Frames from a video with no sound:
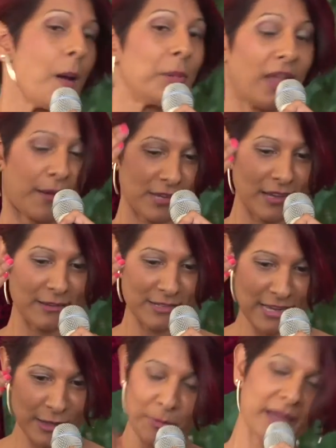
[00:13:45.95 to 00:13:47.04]
But I'm, um,
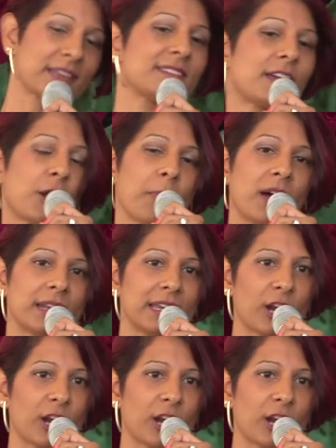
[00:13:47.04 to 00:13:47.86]
now go back inside our body.